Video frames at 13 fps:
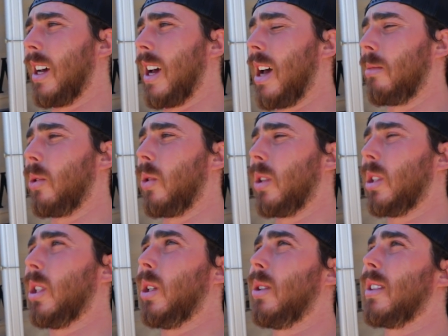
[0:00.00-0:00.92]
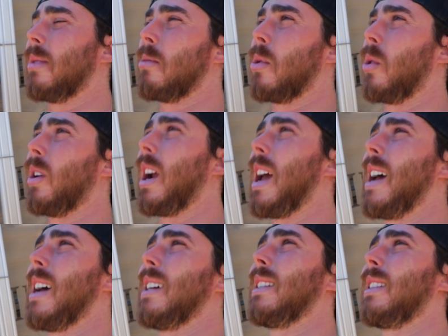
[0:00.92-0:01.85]
I'm going to use it more
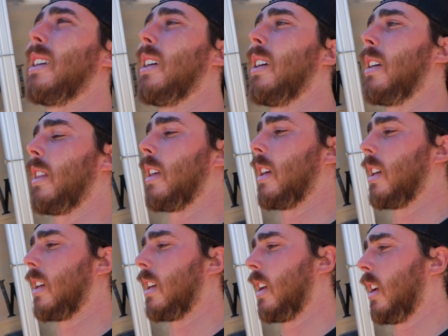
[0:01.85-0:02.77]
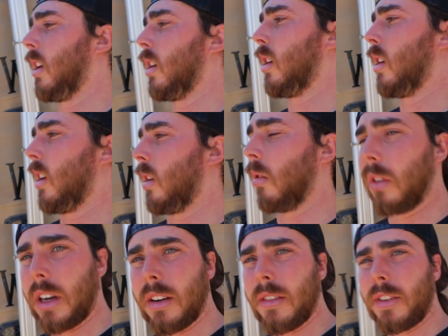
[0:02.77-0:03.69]
as the
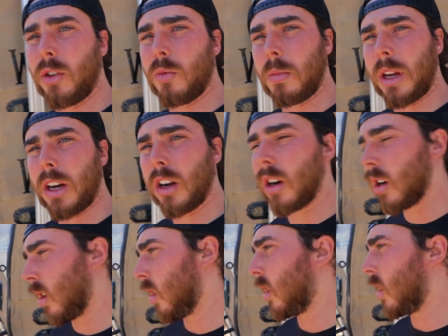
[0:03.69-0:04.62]
rear view mirror.